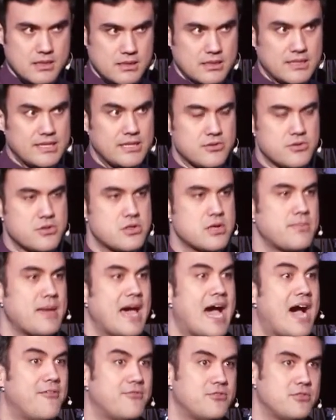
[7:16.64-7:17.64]
leadership
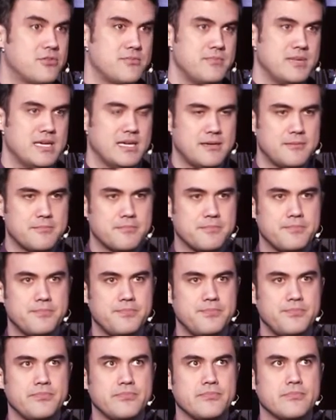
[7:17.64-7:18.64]
after me.
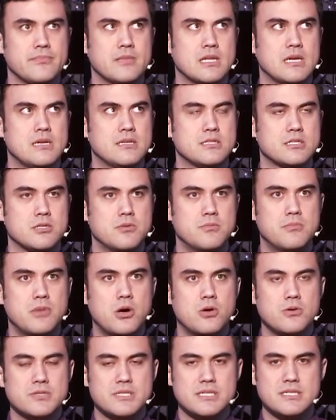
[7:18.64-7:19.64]
So
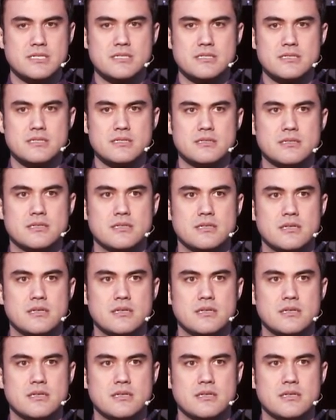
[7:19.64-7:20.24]
Moses,